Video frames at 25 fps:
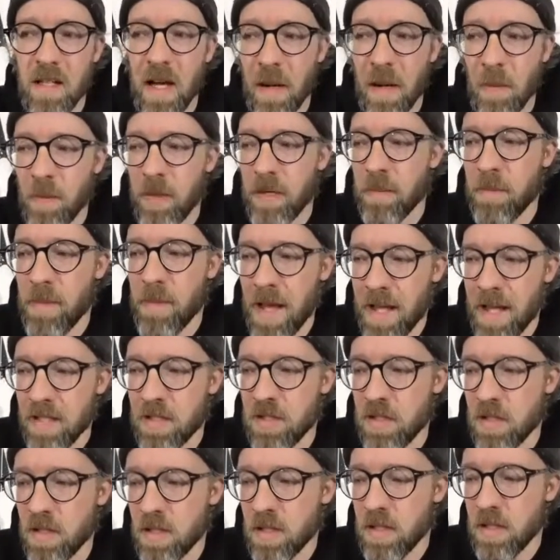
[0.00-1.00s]
I would
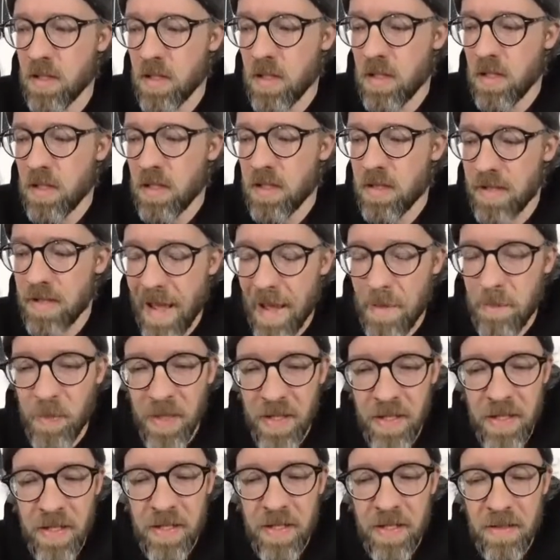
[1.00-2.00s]
imagine, tapping in
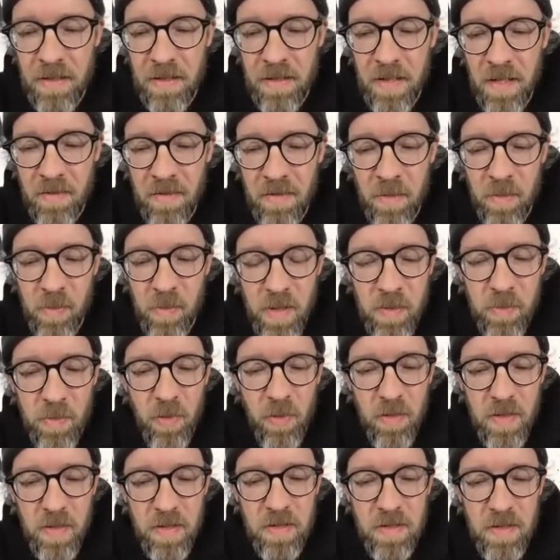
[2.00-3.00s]
and giving people
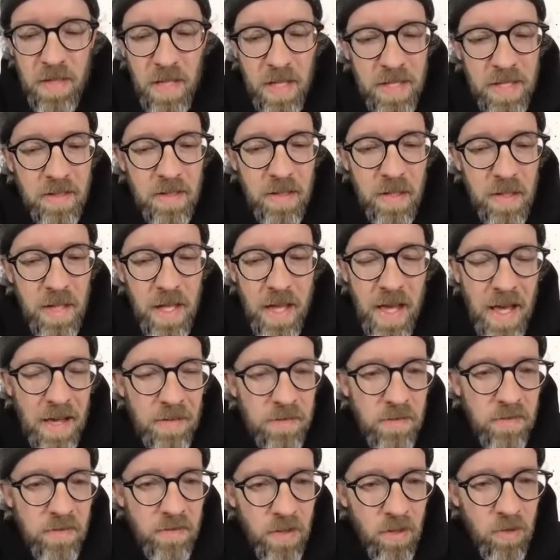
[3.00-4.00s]
this light that they haven't
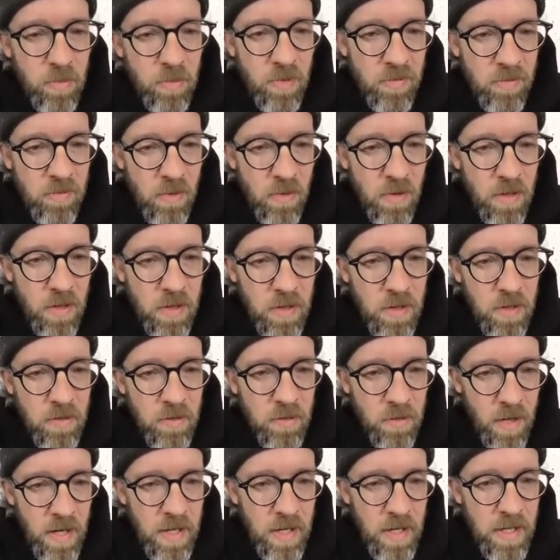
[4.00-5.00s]
felt before,
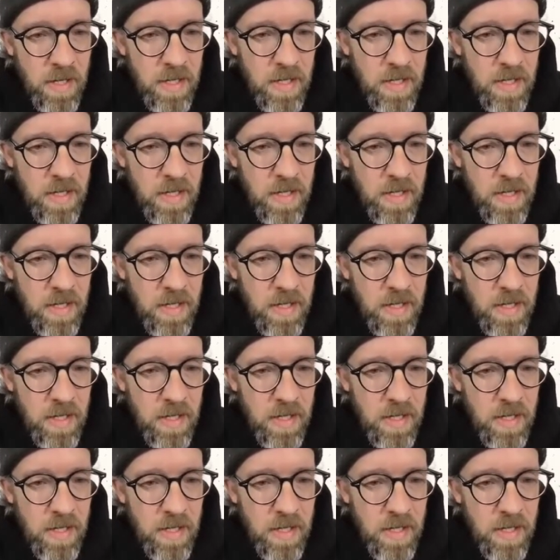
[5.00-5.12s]
right?